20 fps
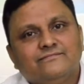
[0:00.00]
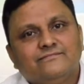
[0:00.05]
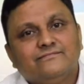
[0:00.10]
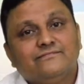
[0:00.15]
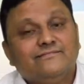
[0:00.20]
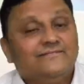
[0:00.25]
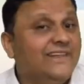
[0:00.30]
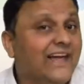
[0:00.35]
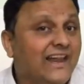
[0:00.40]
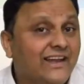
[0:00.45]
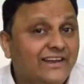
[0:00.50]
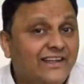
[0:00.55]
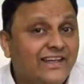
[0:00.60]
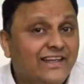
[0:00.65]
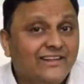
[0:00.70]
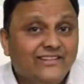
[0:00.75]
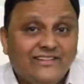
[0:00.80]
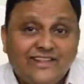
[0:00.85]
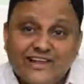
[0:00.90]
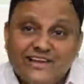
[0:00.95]

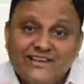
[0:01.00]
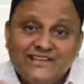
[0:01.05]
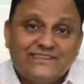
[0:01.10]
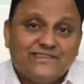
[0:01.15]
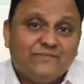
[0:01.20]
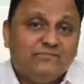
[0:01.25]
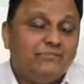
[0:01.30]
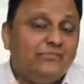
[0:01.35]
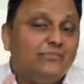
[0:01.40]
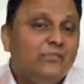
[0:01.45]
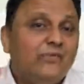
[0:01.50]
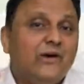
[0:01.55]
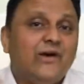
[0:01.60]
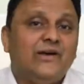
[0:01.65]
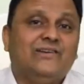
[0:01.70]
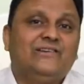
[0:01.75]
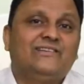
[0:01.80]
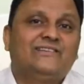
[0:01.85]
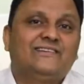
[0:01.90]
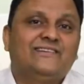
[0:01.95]
Then there is a
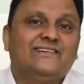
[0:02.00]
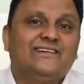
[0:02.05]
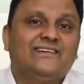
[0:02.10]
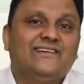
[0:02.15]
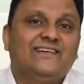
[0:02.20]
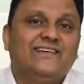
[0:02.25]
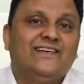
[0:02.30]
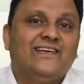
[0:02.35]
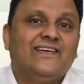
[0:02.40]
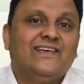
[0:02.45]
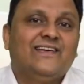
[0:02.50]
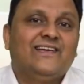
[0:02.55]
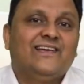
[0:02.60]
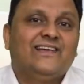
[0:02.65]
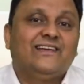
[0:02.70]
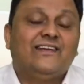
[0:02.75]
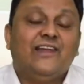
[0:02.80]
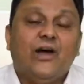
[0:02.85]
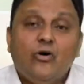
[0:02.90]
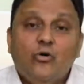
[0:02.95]
point.
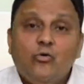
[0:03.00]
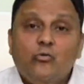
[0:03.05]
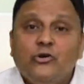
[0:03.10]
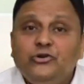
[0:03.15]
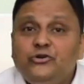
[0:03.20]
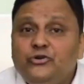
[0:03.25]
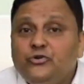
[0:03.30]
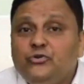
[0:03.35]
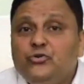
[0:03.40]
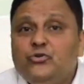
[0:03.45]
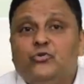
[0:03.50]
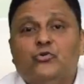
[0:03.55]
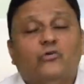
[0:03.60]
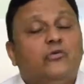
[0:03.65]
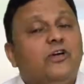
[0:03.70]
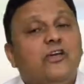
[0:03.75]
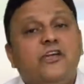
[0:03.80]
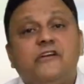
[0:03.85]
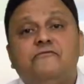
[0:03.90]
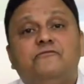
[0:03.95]
Now what to
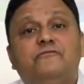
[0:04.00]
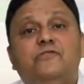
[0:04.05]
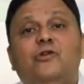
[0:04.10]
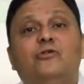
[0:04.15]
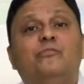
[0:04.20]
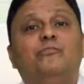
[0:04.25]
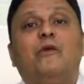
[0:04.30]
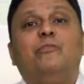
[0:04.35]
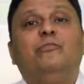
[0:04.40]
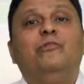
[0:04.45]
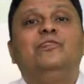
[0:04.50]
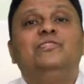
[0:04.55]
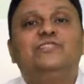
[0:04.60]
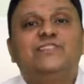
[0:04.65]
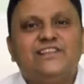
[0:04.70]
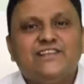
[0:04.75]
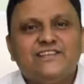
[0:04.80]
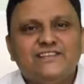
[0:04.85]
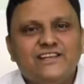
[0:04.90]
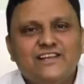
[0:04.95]
do if your
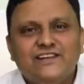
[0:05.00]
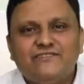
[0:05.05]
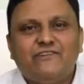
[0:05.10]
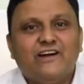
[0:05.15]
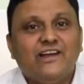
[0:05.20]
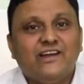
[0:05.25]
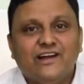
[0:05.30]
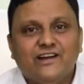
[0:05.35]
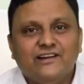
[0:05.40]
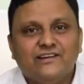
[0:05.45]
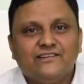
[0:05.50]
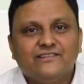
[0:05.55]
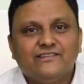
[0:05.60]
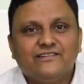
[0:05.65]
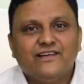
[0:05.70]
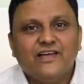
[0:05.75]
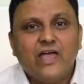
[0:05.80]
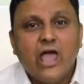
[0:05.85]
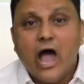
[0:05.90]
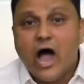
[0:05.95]
population is infinite?
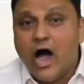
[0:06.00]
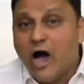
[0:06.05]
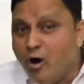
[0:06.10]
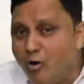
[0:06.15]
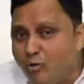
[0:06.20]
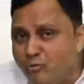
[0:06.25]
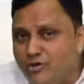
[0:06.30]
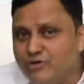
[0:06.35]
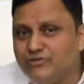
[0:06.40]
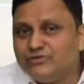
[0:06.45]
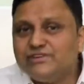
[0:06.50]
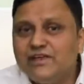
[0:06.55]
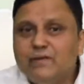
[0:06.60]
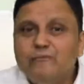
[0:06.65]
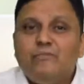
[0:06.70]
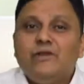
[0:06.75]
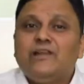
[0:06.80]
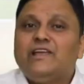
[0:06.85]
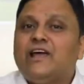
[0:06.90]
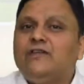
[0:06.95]
How your
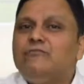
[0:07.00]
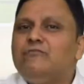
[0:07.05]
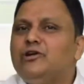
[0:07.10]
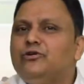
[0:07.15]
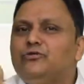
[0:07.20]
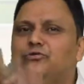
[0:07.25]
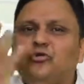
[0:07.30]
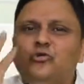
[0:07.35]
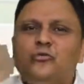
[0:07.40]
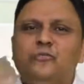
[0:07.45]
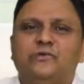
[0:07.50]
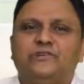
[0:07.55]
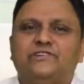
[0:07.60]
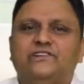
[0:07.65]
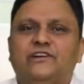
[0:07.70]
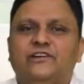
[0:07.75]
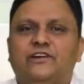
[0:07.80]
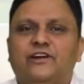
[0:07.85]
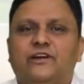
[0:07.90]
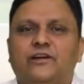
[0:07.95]
sample can be true
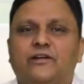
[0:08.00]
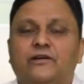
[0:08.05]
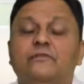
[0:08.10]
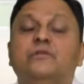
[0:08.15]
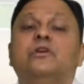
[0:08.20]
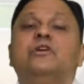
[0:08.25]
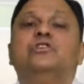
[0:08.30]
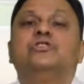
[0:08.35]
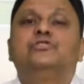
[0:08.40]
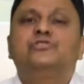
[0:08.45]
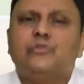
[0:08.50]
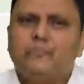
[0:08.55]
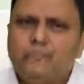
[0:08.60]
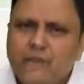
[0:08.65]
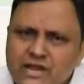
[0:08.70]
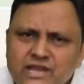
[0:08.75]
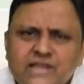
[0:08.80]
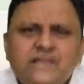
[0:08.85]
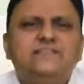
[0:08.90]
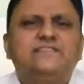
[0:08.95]
representative? So
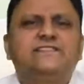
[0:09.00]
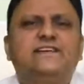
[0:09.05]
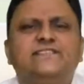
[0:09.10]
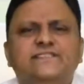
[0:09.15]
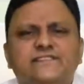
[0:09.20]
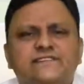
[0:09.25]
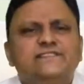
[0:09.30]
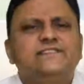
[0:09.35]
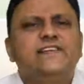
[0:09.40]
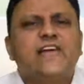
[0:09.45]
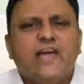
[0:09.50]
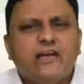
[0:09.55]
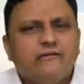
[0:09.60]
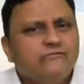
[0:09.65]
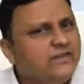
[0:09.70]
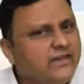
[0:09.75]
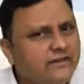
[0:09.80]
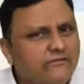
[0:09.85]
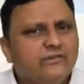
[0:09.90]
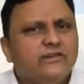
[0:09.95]
many researchers, they
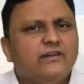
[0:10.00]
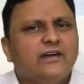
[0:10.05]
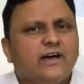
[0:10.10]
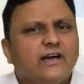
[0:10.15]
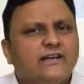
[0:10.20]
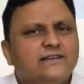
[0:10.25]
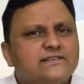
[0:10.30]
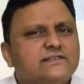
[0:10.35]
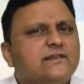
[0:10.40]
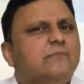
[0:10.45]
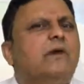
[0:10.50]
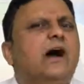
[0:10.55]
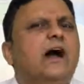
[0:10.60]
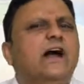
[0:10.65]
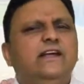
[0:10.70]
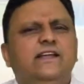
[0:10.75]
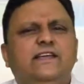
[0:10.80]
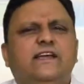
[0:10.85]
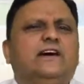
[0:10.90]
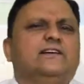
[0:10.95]
have given us some
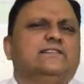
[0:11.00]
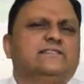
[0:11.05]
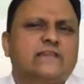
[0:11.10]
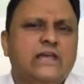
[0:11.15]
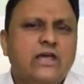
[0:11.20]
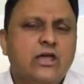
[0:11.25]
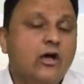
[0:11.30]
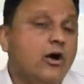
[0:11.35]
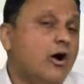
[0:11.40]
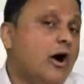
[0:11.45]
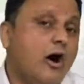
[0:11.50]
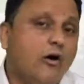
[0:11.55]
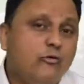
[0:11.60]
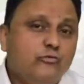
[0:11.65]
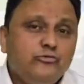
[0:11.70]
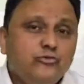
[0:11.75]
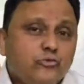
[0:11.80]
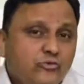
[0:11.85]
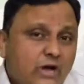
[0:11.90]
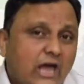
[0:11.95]
ideas
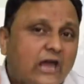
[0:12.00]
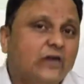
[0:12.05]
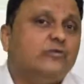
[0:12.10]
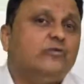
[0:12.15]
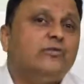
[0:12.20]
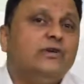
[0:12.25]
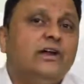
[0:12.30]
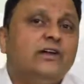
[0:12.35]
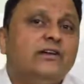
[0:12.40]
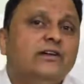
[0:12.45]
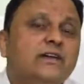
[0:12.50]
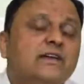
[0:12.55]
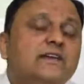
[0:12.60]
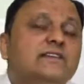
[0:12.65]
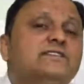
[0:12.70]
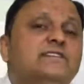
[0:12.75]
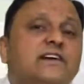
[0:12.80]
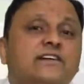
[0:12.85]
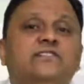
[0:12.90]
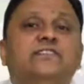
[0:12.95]
how to calculate
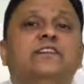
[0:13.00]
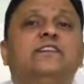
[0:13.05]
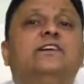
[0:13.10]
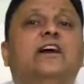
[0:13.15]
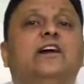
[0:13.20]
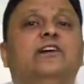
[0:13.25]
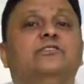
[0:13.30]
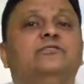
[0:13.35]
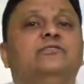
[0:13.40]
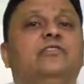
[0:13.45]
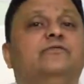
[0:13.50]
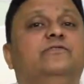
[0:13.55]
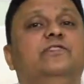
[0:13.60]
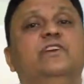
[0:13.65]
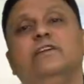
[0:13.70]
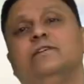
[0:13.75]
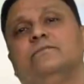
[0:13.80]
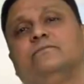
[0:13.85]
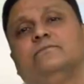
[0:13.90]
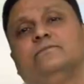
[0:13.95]
certain kinds of
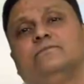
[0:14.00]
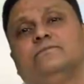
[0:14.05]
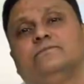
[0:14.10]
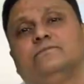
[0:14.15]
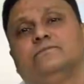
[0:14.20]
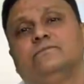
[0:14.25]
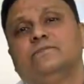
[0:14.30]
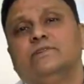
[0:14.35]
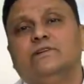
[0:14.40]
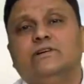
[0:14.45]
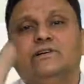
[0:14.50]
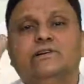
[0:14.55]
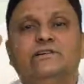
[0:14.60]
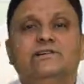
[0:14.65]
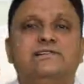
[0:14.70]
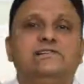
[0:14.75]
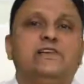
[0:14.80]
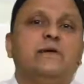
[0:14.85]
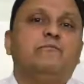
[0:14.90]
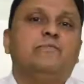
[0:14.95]
the
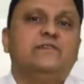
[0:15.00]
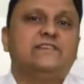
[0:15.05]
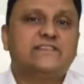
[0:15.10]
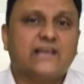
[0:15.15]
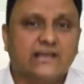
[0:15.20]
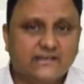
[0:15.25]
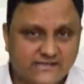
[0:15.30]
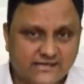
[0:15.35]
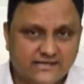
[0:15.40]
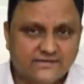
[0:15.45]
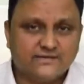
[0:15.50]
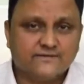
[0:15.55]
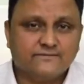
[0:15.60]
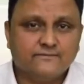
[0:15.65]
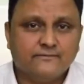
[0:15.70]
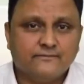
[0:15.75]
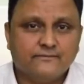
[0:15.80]
sample sizes.